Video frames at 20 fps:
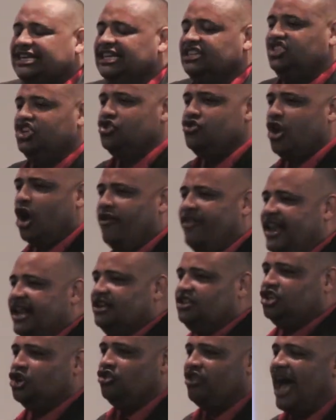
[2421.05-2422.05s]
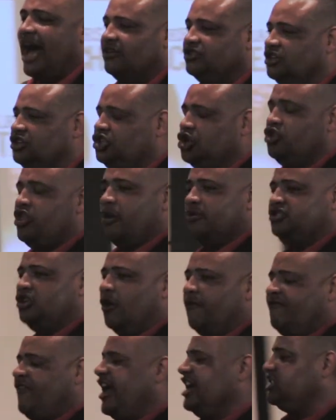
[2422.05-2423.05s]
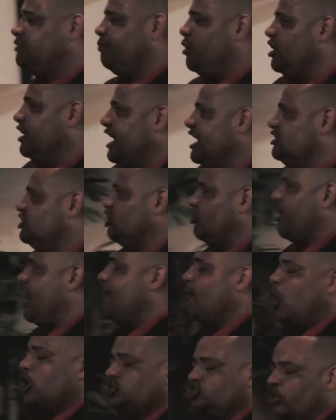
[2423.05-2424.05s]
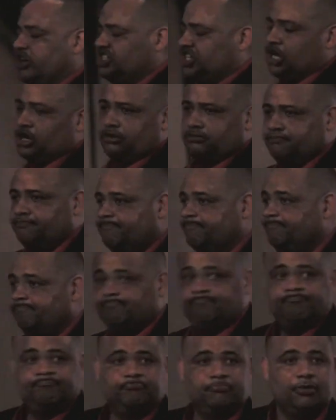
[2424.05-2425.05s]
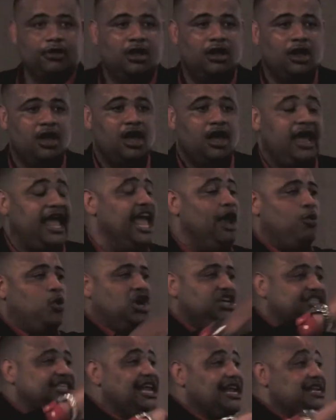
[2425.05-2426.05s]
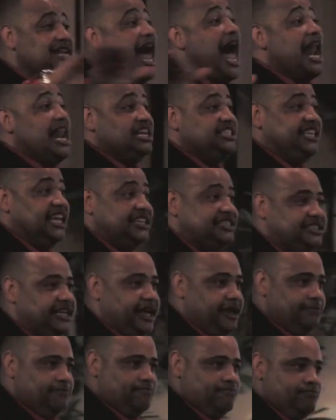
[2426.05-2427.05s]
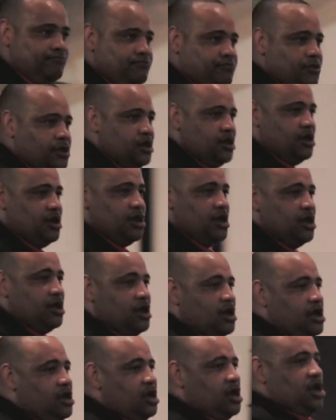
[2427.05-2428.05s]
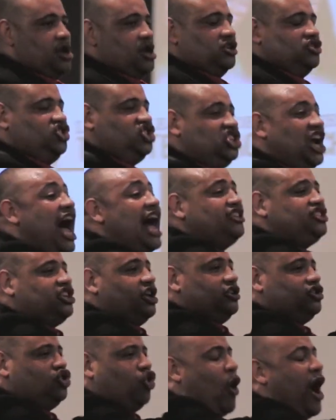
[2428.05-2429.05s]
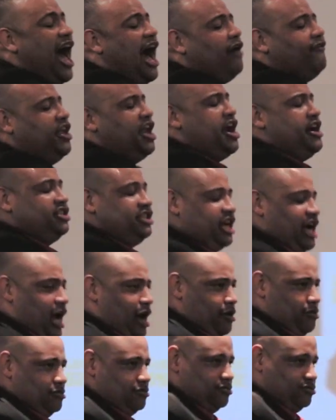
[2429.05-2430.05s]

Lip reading: Did you know that in 2002 there was no Facebook, Instagram, or Twitter? It was non-existent. Just 12 years ago.